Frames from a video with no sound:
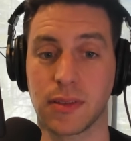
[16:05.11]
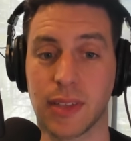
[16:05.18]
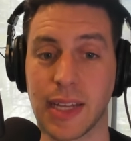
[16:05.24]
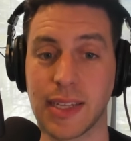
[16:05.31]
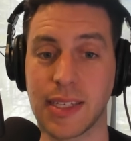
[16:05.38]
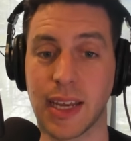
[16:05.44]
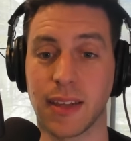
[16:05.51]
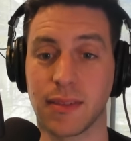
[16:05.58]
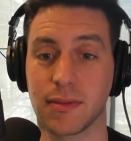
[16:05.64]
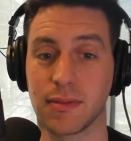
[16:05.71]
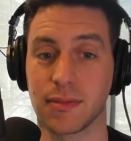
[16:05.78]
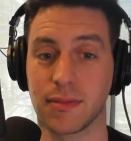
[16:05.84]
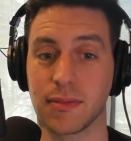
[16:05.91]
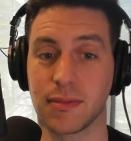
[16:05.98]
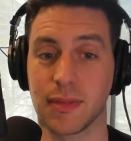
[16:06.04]
That's it.
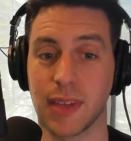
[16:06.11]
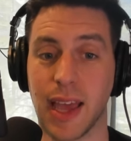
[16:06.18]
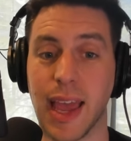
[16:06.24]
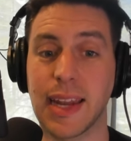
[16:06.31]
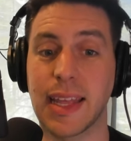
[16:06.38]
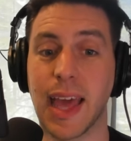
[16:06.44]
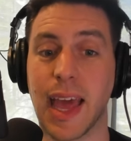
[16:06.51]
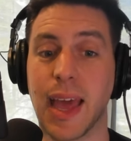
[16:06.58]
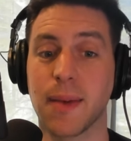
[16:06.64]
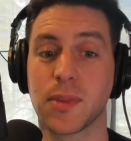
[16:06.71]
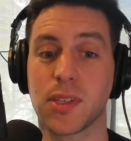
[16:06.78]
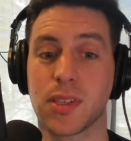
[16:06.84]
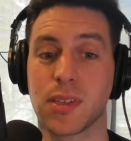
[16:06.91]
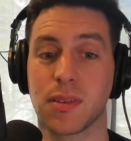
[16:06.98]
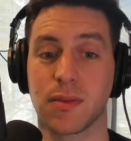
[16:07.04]
8
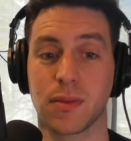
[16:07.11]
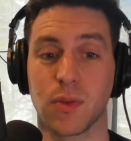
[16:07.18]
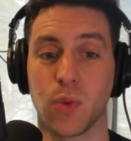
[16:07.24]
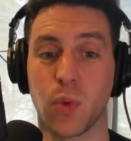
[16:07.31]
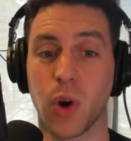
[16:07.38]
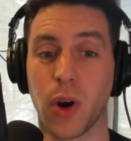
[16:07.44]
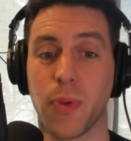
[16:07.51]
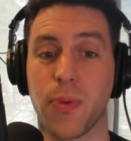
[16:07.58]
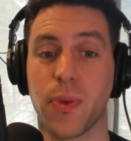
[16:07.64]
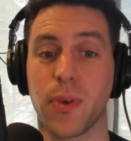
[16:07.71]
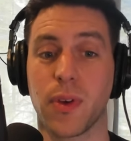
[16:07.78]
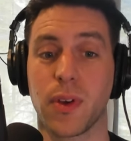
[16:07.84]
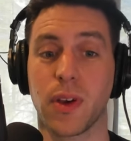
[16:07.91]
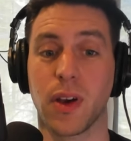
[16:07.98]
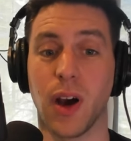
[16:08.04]
games worth
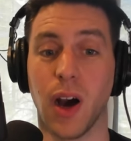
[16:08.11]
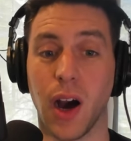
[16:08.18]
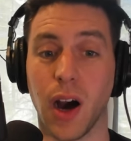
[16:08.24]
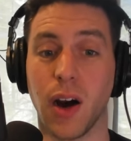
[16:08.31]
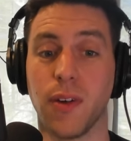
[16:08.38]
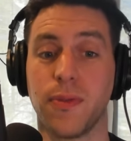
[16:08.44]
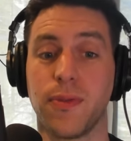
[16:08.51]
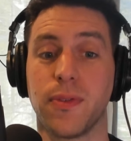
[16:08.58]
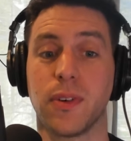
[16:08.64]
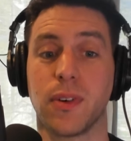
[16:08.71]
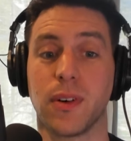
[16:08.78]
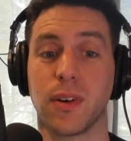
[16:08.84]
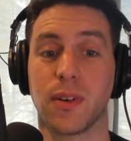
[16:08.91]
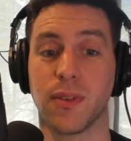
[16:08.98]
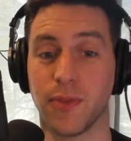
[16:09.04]
of
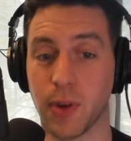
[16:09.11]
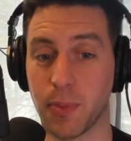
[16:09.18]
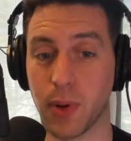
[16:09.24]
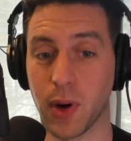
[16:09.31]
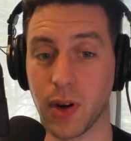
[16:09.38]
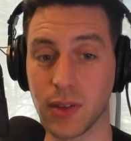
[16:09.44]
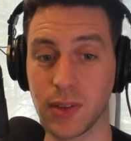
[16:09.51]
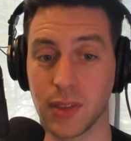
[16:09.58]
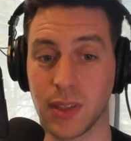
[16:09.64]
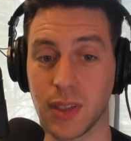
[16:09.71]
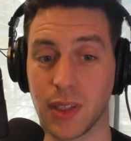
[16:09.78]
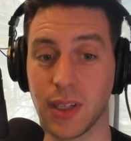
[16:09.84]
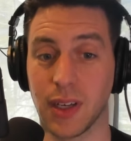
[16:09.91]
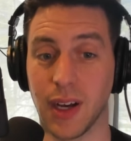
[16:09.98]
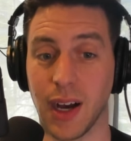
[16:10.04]
football.
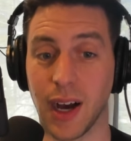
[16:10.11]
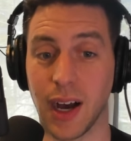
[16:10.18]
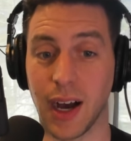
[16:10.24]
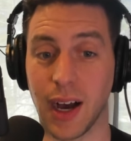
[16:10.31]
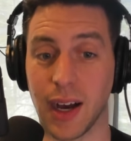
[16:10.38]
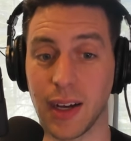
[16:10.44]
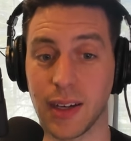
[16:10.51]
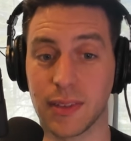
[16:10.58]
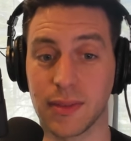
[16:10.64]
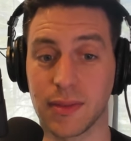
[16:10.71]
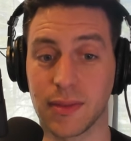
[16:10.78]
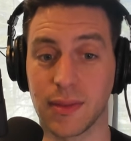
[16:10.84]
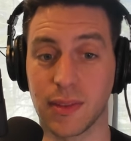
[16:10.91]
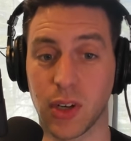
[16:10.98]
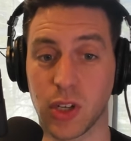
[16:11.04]
Or
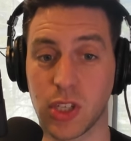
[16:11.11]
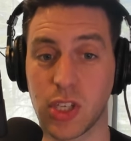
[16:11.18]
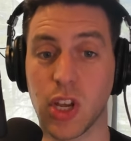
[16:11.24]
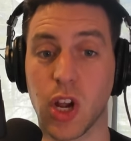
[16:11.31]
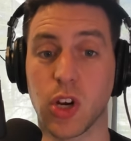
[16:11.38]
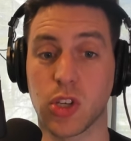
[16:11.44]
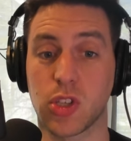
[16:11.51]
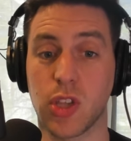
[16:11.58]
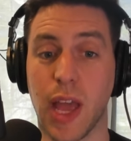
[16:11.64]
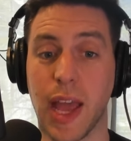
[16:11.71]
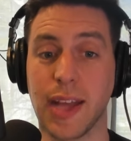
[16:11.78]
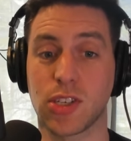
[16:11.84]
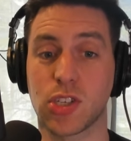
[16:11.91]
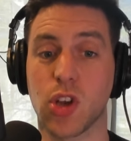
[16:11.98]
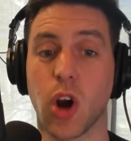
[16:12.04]

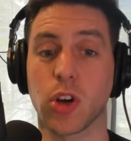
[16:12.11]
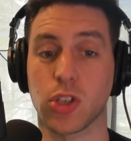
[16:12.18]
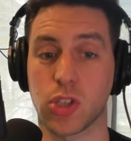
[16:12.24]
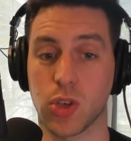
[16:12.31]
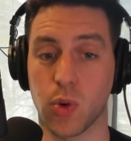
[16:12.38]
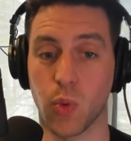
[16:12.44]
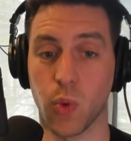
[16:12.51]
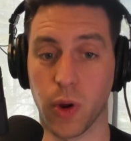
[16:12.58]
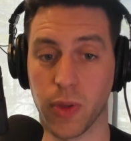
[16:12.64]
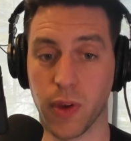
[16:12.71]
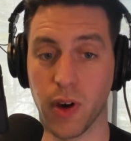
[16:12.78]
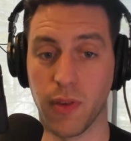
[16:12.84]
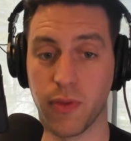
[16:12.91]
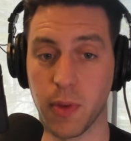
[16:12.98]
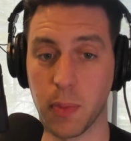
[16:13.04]
8 starts worth
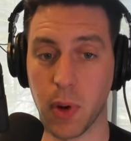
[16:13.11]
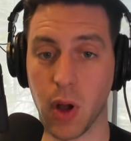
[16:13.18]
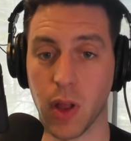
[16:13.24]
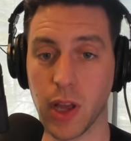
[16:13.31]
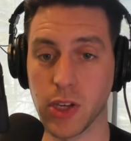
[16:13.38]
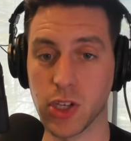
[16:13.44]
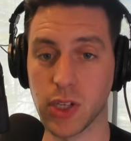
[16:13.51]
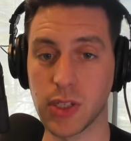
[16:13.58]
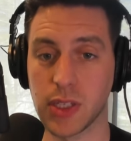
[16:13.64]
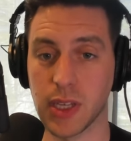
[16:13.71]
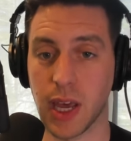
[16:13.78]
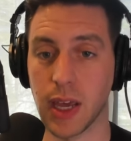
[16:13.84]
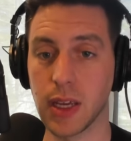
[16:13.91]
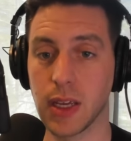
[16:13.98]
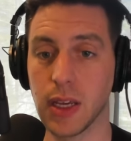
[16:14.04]
of football, I should
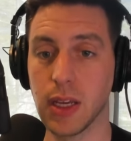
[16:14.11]
say.